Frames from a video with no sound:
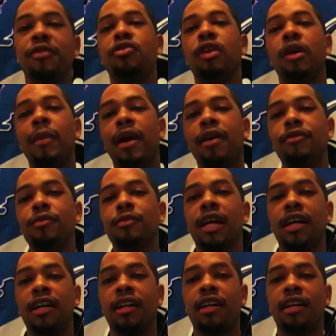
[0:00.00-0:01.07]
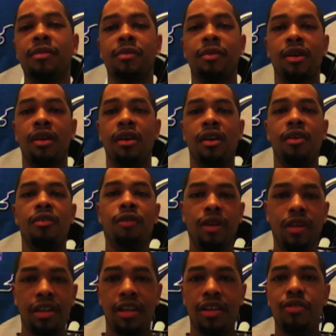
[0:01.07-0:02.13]
DetroitManagement.com. Ready
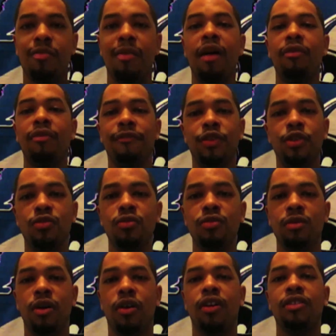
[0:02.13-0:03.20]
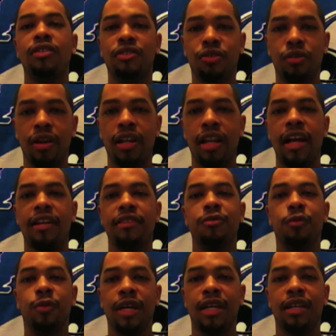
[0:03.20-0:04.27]
to give you my review on the Detroit Lions
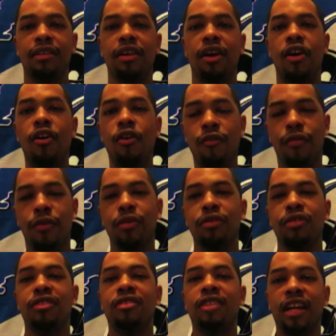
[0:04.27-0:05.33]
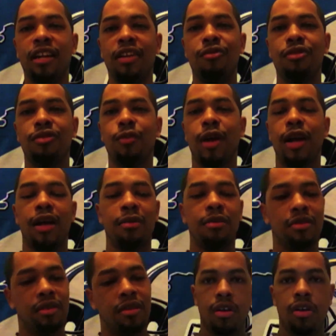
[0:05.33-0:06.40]
win over the St. Louis
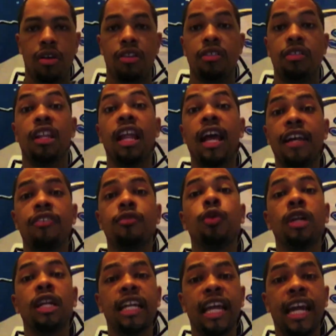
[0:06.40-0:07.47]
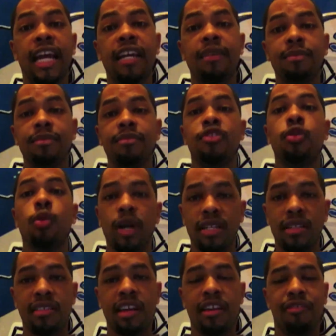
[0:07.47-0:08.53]
Rams. The Lions won the game
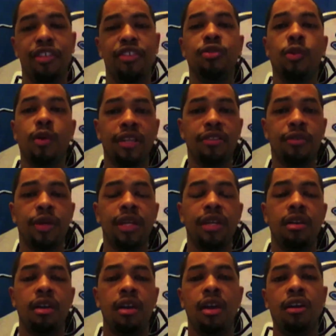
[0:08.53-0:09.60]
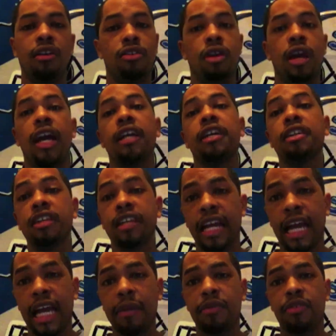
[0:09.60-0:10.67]
27-23. You had good
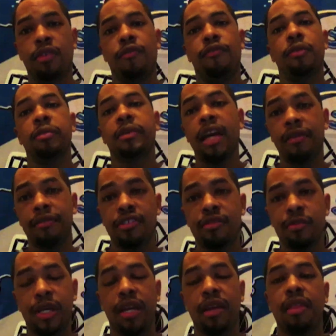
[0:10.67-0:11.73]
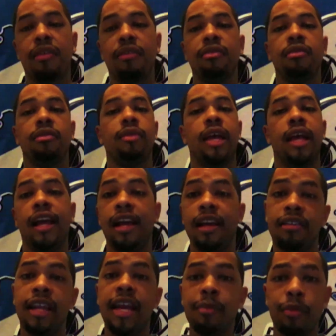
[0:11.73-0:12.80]
games from Kevin Smith
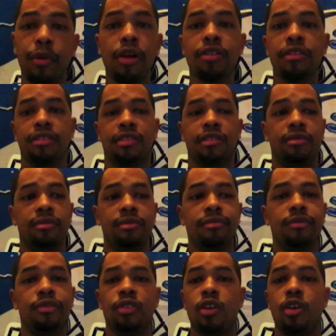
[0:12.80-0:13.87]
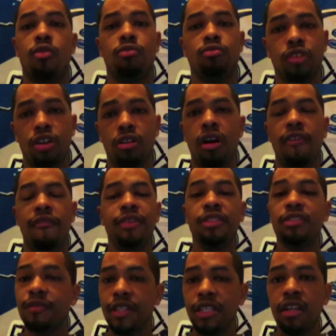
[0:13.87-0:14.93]
and Nate Burleson. So,
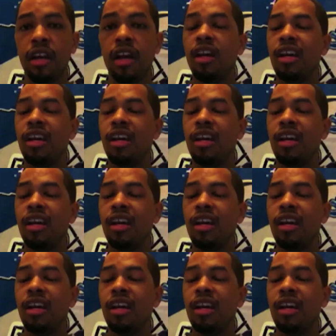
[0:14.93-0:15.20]
offensively,